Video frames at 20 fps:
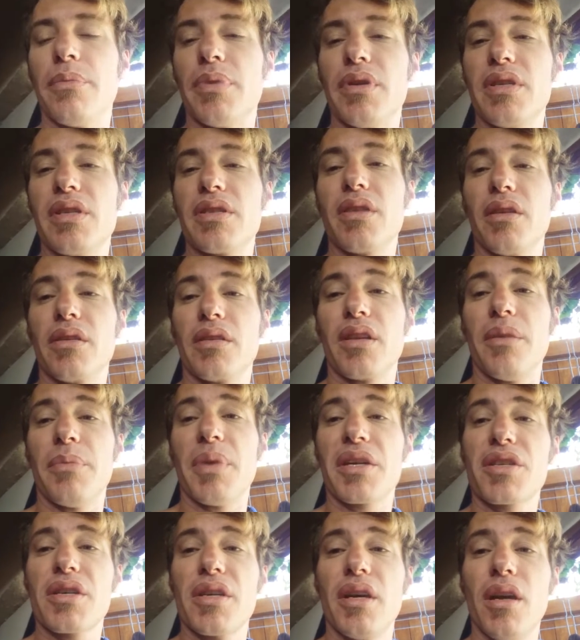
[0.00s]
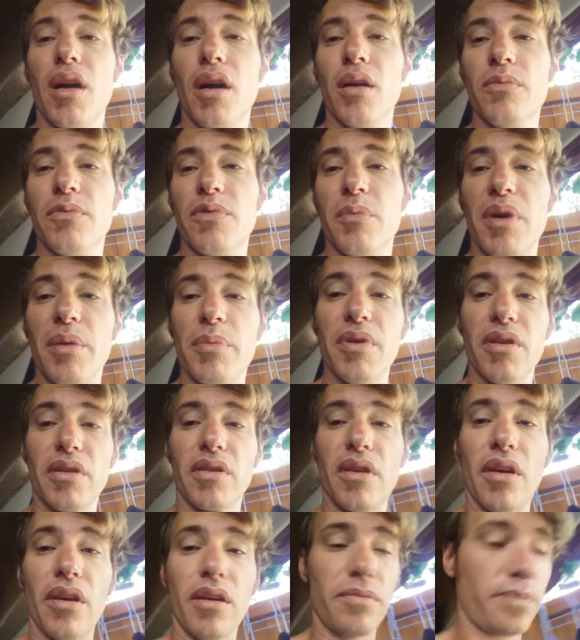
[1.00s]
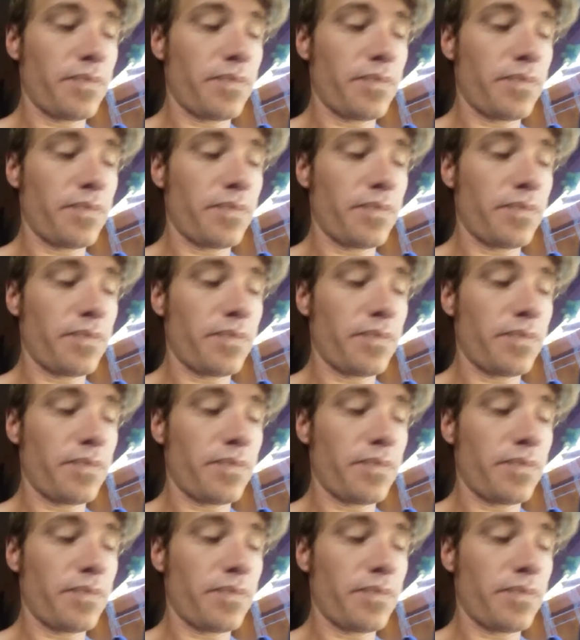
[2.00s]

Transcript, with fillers: pretty stoked that I'm actually at home for my birthday.